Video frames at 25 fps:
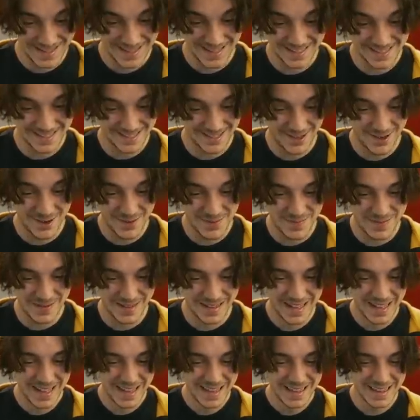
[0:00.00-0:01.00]
let's hope
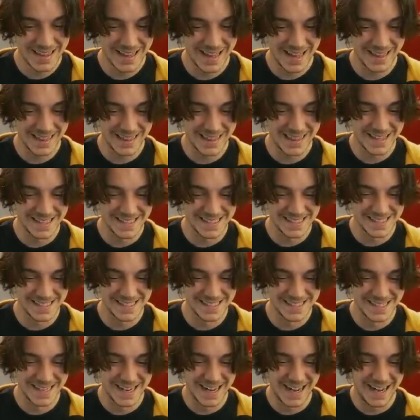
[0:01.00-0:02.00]
that this
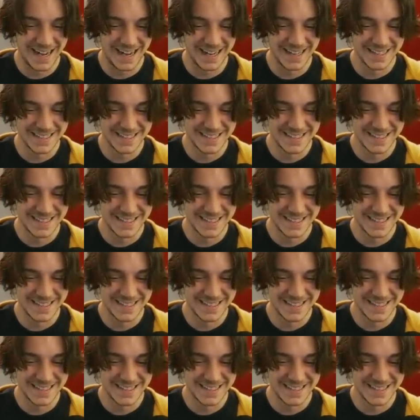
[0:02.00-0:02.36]
is not